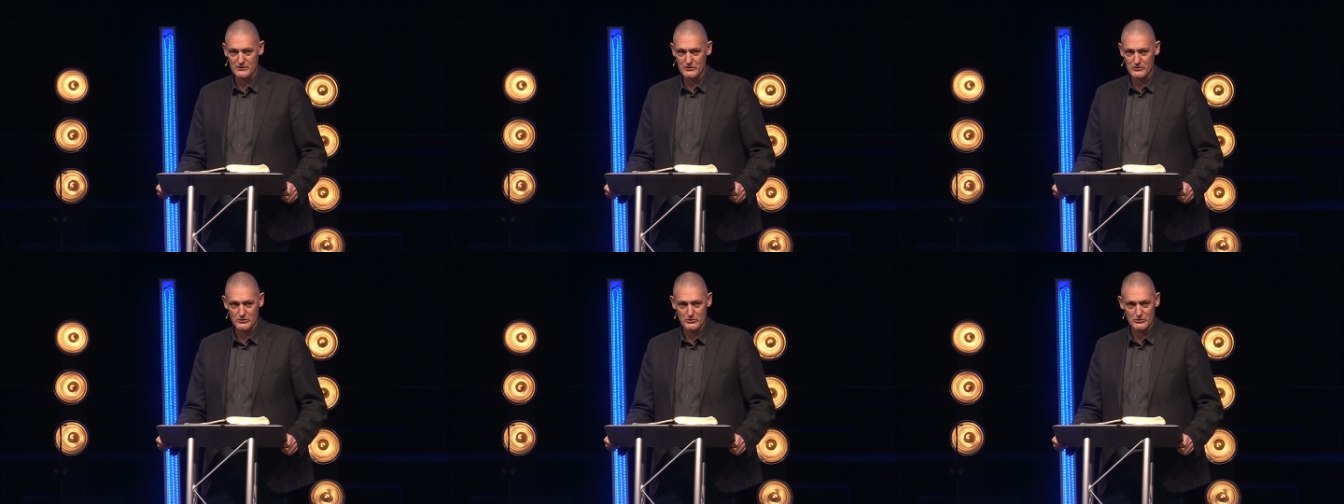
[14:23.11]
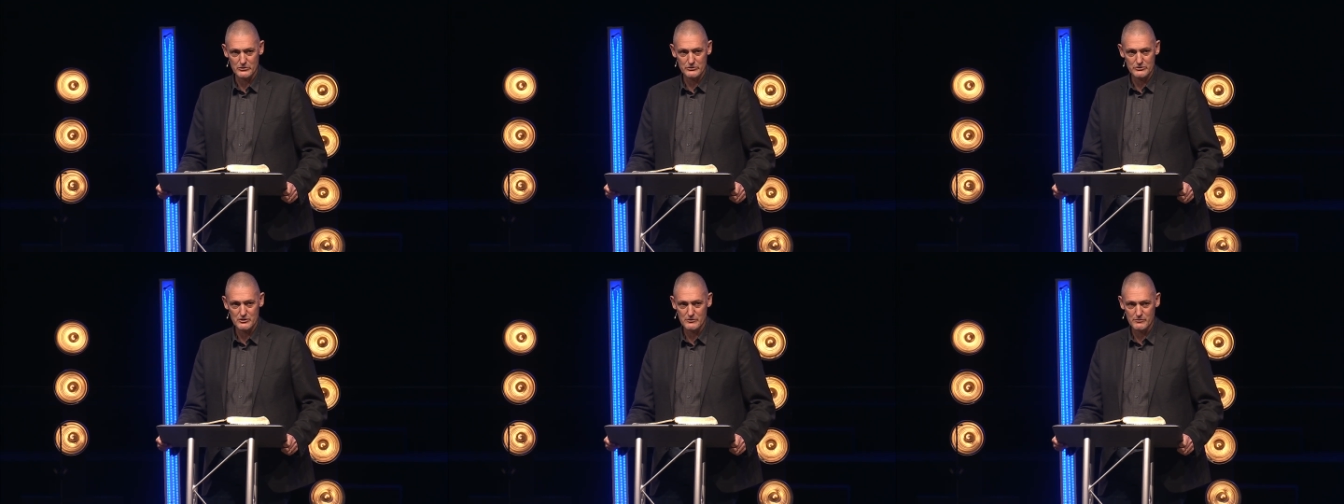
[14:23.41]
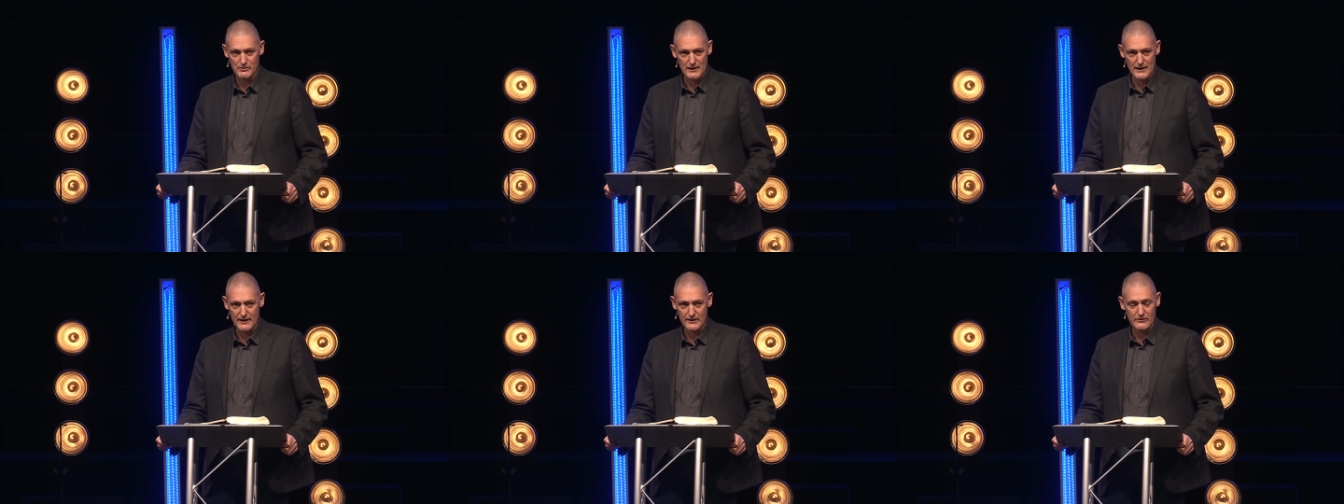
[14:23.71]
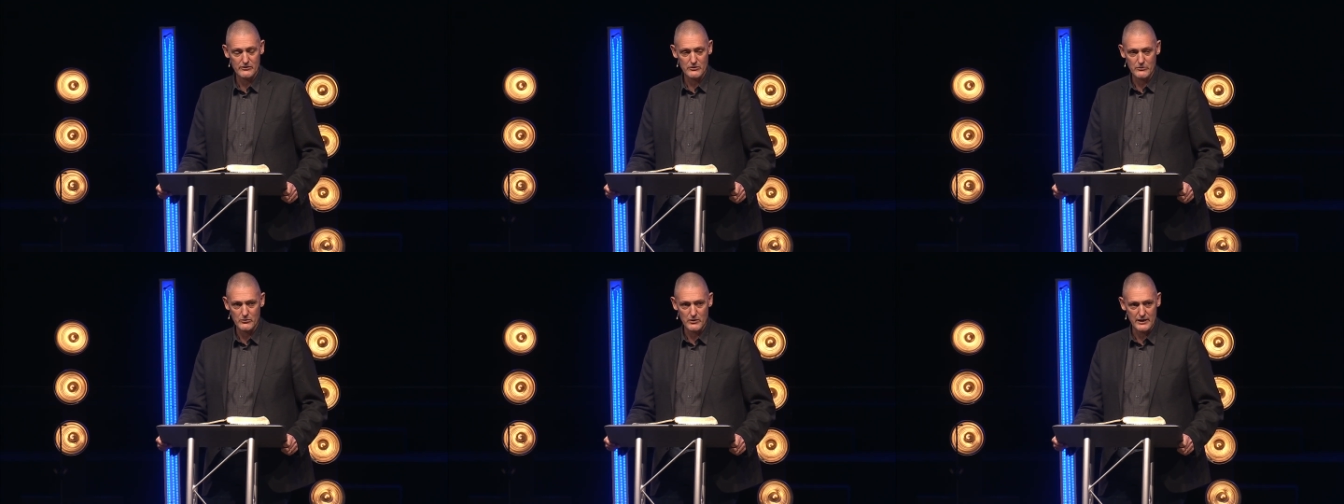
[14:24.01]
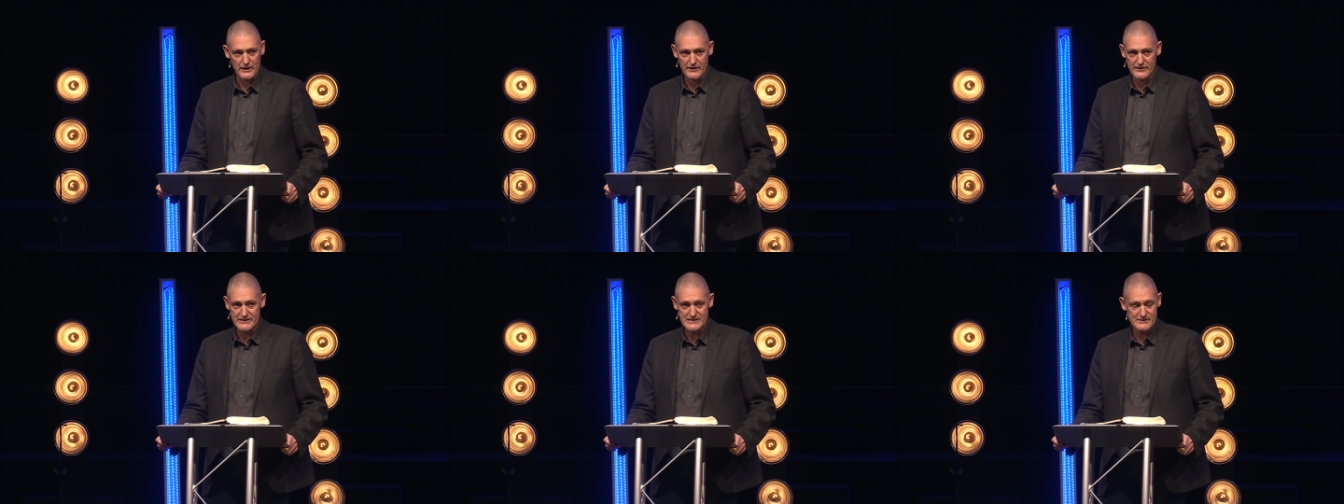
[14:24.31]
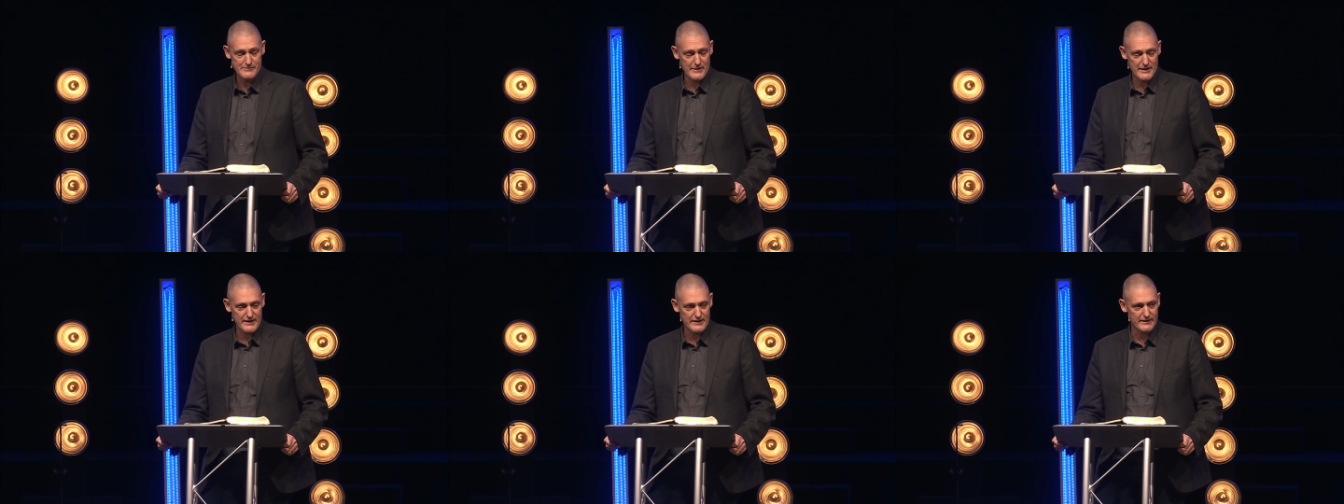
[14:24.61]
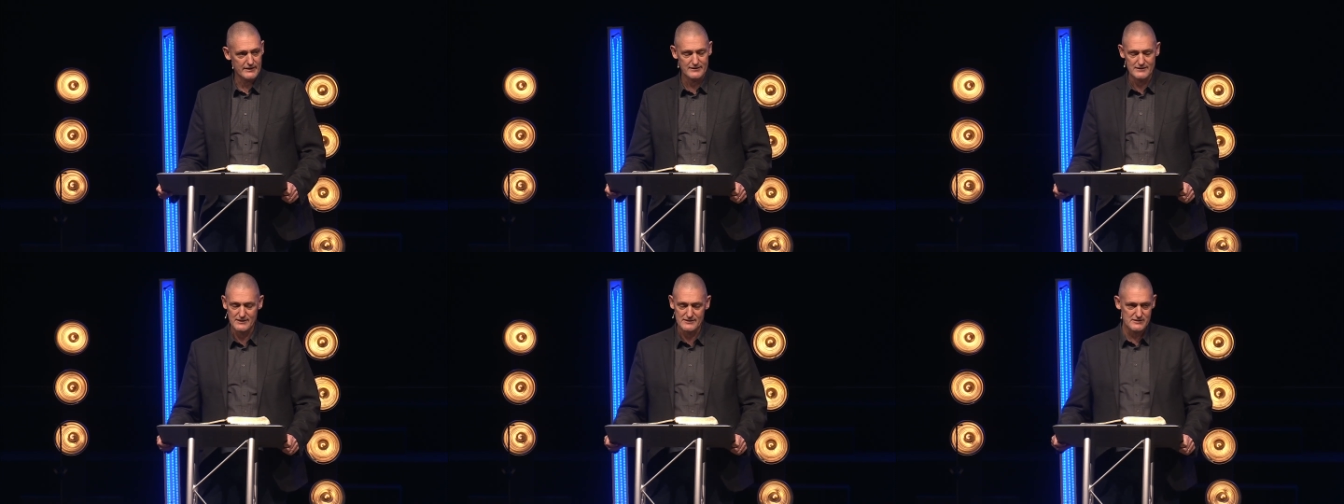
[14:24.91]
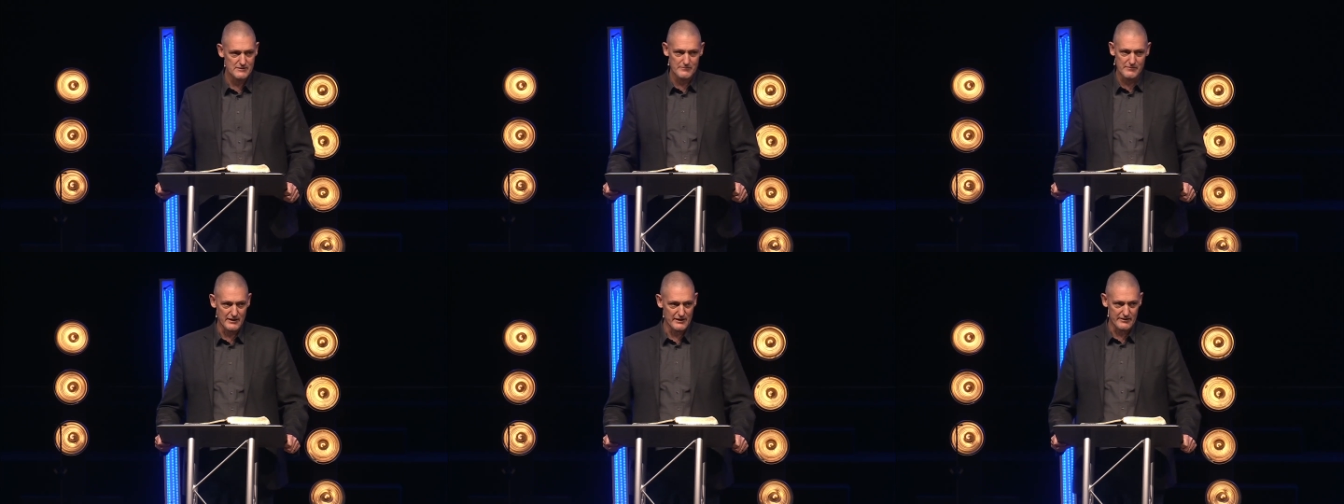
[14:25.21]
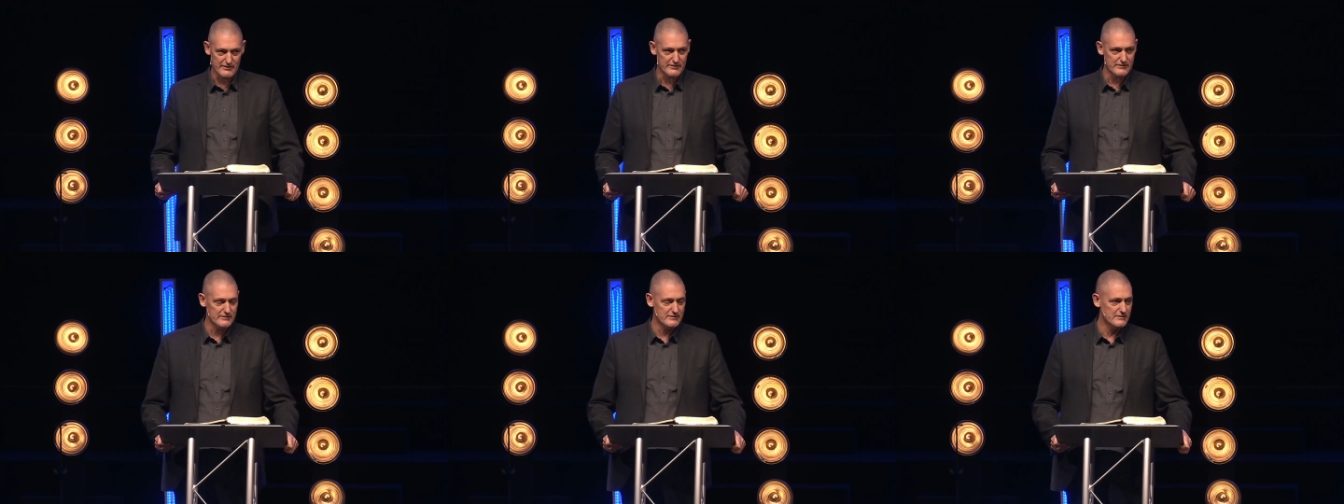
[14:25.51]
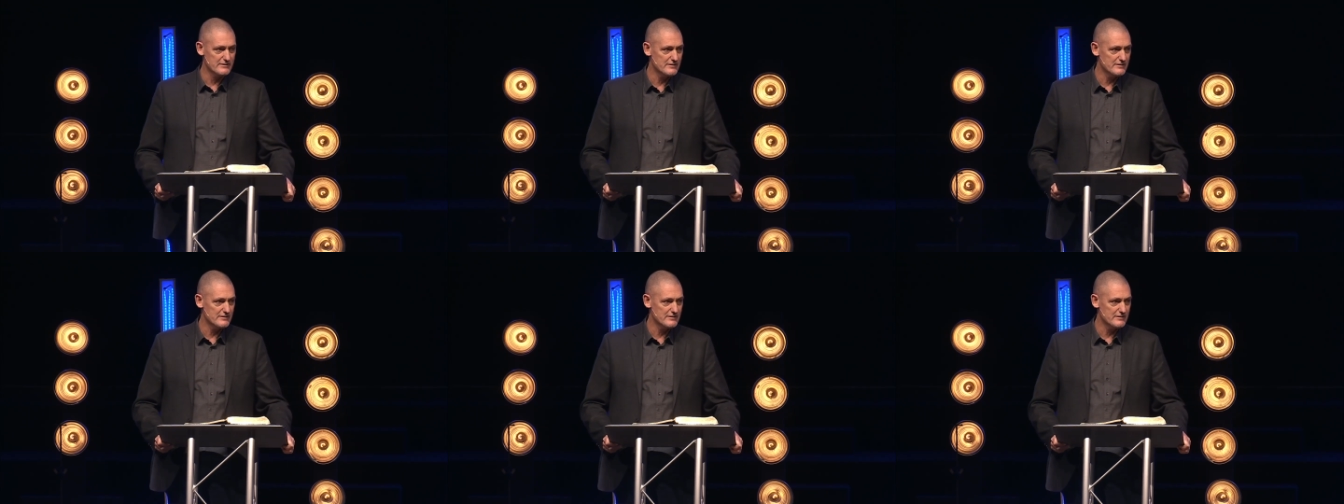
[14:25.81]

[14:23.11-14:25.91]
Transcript: or old or black or white, Hispanic. Doesn't matter.